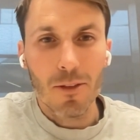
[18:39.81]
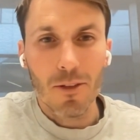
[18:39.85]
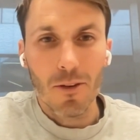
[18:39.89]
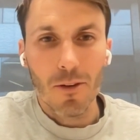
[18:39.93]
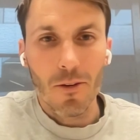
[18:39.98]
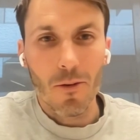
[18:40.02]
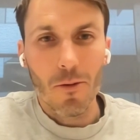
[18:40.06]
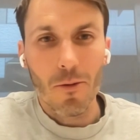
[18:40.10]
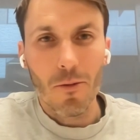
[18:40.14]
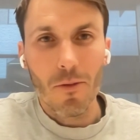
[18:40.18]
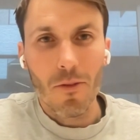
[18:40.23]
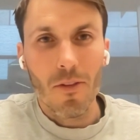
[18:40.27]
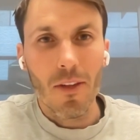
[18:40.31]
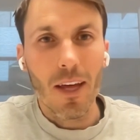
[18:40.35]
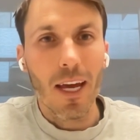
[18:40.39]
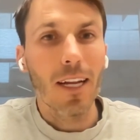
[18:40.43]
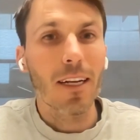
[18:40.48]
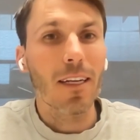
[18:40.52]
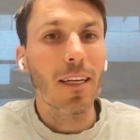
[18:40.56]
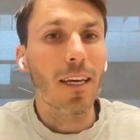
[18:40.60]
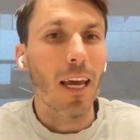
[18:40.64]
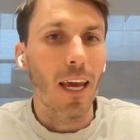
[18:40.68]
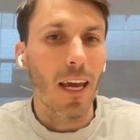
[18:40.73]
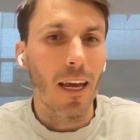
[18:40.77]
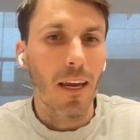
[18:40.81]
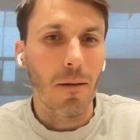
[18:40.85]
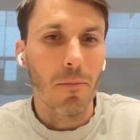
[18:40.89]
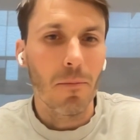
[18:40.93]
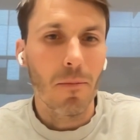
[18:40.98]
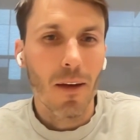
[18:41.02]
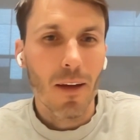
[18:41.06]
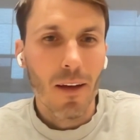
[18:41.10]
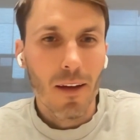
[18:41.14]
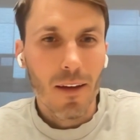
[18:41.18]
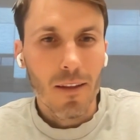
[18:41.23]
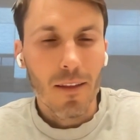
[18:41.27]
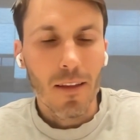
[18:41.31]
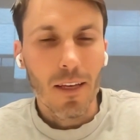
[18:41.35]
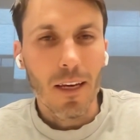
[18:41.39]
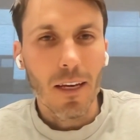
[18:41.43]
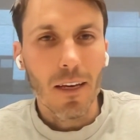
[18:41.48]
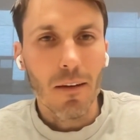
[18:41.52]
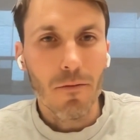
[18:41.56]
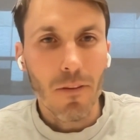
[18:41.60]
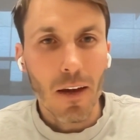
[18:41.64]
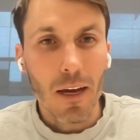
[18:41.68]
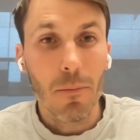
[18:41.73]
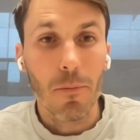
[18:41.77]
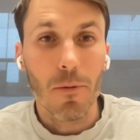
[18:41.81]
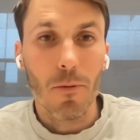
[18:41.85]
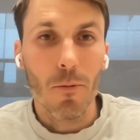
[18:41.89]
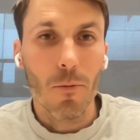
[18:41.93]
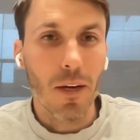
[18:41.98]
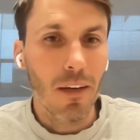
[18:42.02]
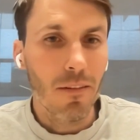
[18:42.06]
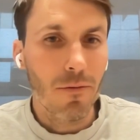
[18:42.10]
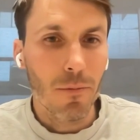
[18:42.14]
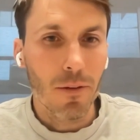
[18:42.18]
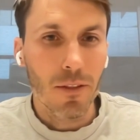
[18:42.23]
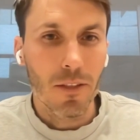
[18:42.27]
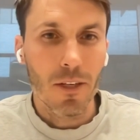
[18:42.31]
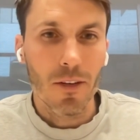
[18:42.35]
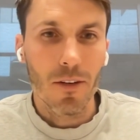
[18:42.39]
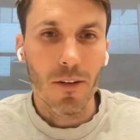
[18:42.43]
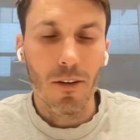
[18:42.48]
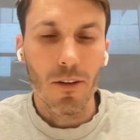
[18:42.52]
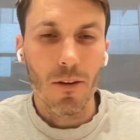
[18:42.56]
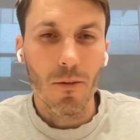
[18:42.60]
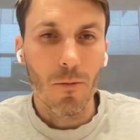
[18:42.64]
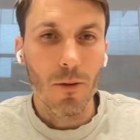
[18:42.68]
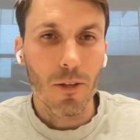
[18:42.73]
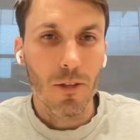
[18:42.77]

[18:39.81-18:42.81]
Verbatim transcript: So then came the Vaporweave material,